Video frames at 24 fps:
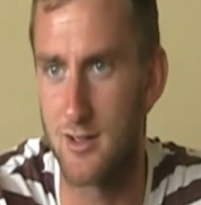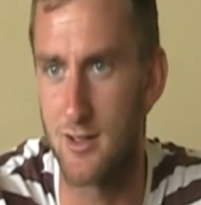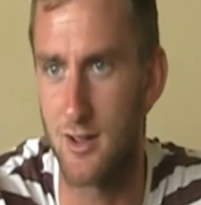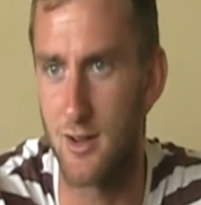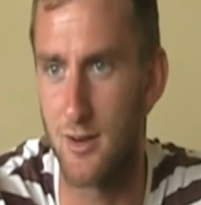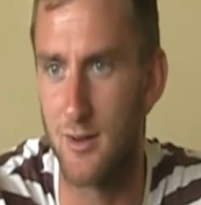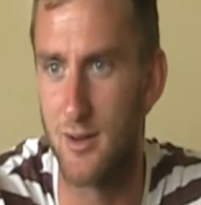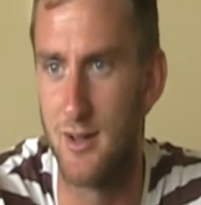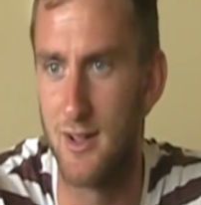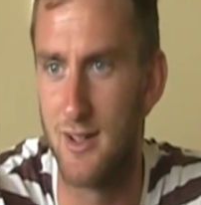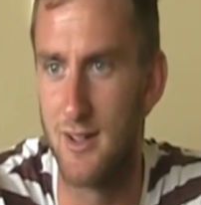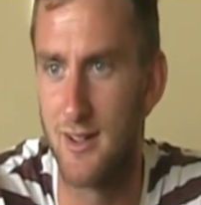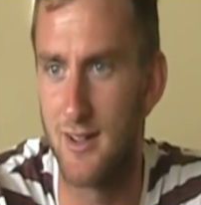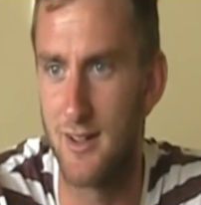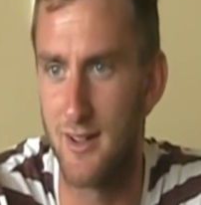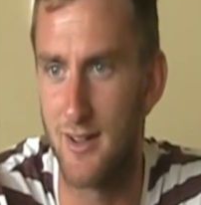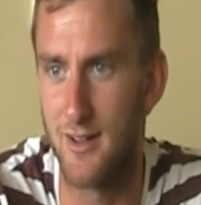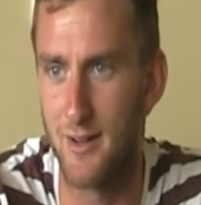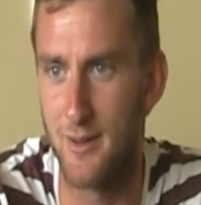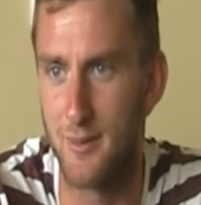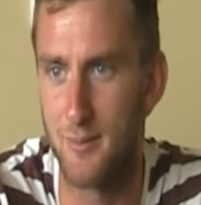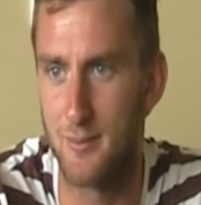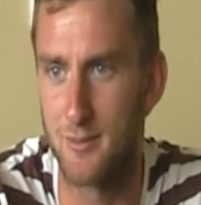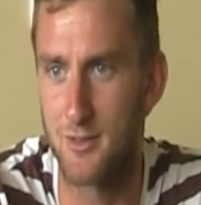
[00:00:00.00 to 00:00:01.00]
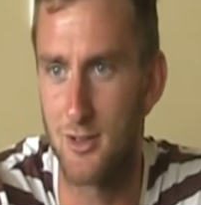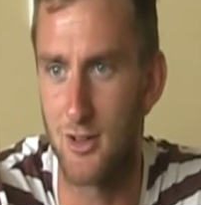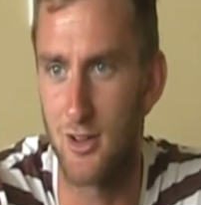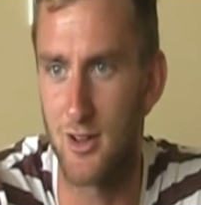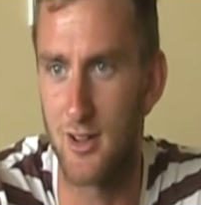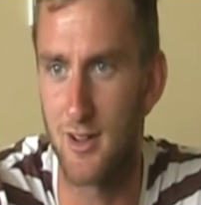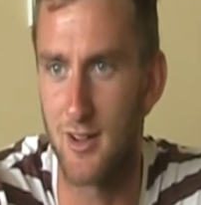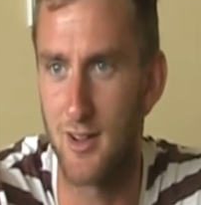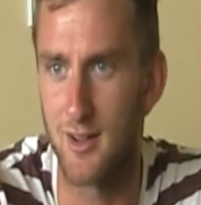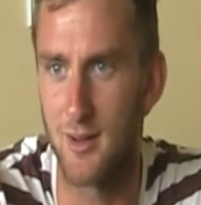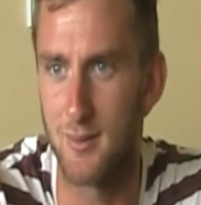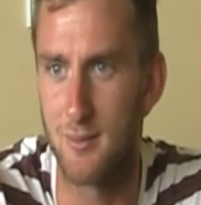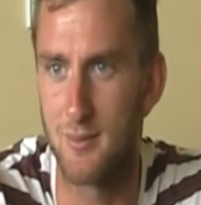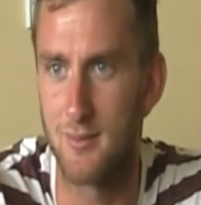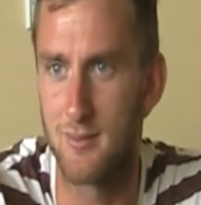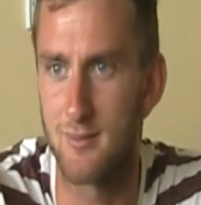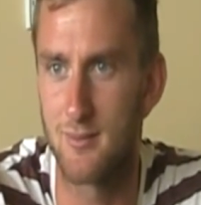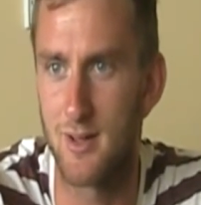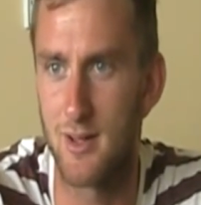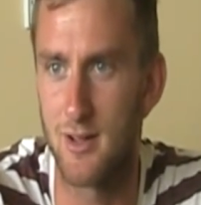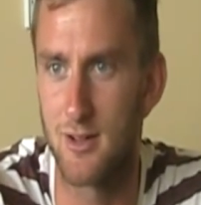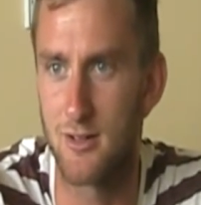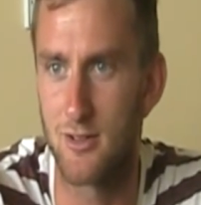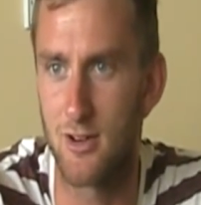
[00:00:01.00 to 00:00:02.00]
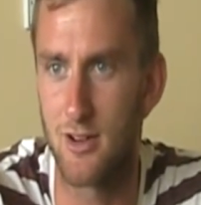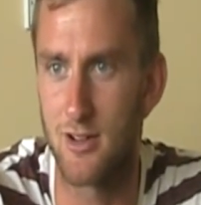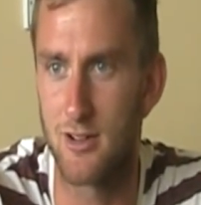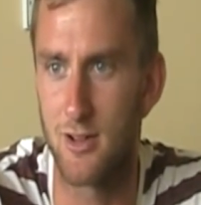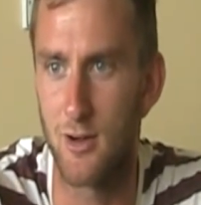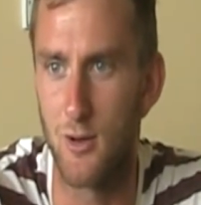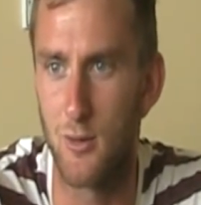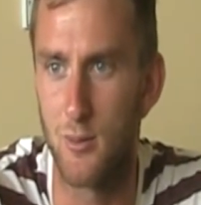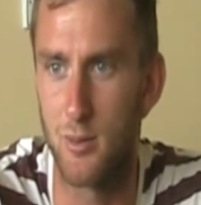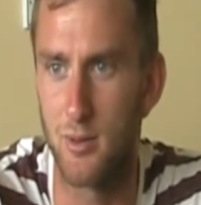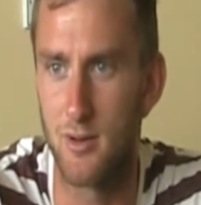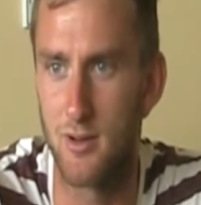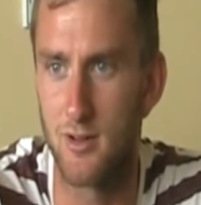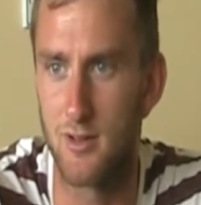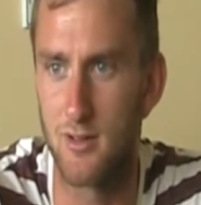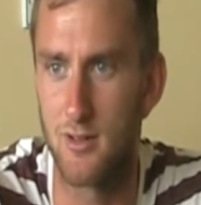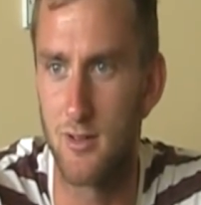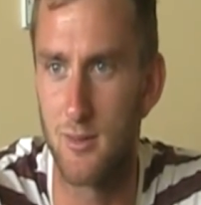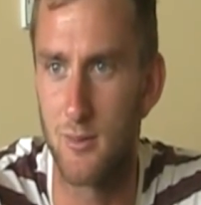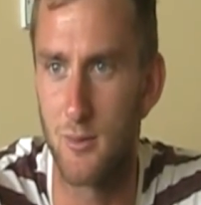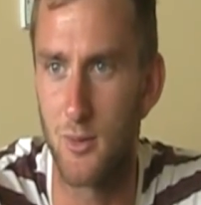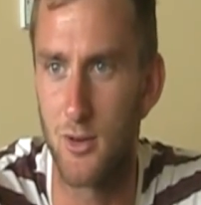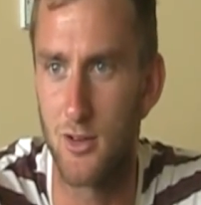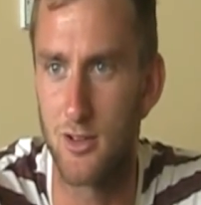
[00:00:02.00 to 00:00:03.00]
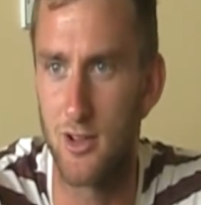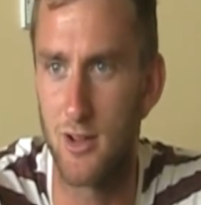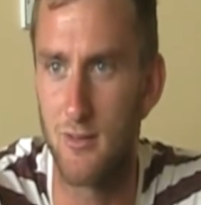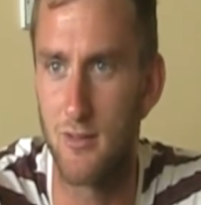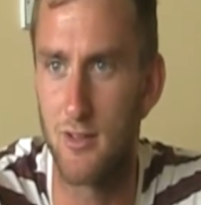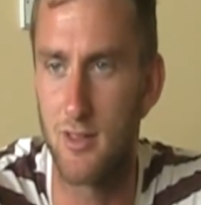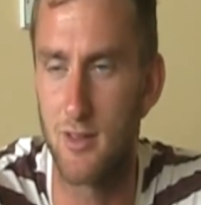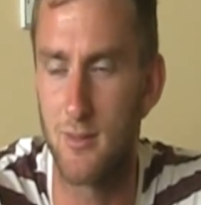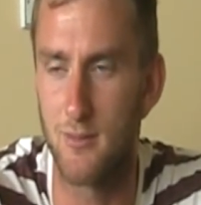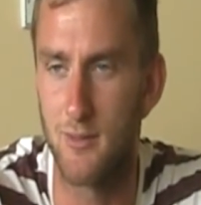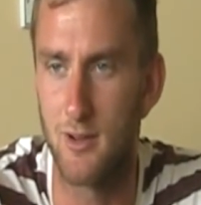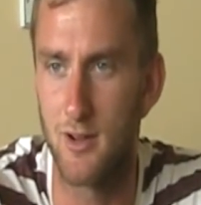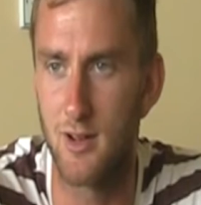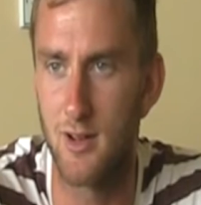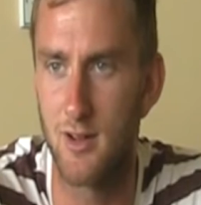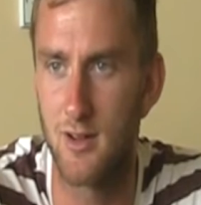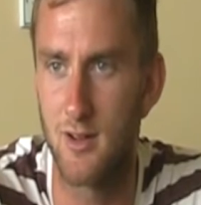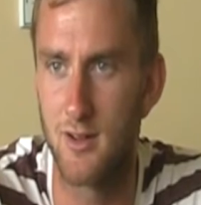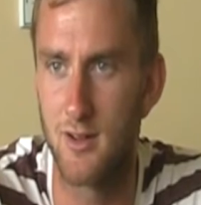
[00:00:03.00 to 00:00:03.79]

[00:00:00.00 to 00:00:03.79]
So trying to keep interest open and watch everything really.